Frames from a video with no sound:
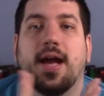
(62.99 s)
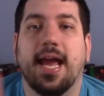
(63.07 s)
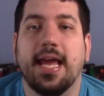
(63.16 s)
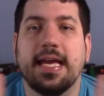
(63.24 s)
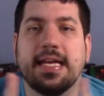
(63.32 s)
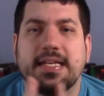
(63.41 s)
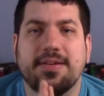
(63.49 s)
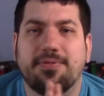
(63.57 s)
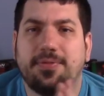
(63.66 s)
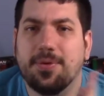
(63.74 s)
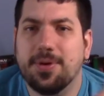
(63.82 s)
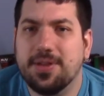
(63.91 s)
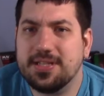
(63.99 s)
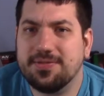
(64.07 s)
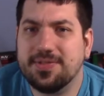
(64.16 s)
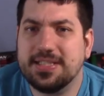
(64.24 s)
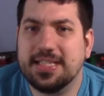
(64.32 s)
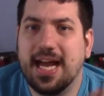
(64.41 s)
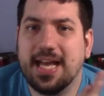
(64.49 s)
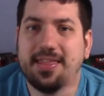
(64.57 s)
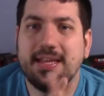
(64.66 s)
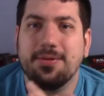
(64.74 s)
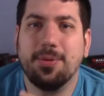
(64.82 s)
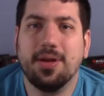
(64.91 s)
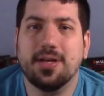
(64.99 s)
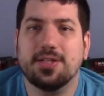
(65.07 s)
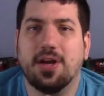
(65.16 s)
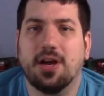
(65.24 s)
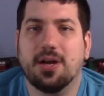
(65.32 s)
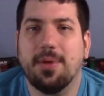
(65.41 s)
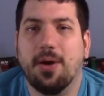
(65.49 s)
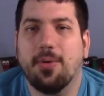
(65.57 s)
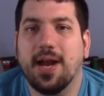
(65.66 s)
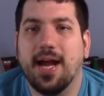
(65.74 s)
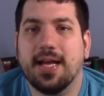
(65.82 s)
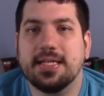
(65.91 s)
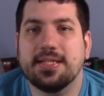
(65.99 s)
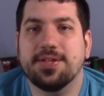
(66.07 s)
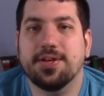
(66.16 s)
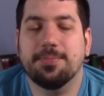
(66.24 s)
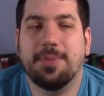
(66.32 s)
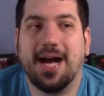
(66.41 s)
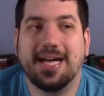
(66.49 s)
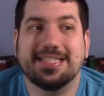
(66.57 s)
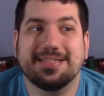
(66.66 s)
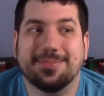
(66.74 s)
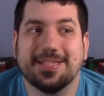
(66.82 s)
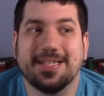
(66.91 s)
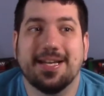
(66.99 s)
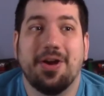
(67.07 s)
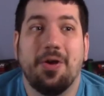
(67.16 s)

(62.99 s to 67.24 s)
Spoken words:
And for visit, I think we're going to talk about what I consider possibly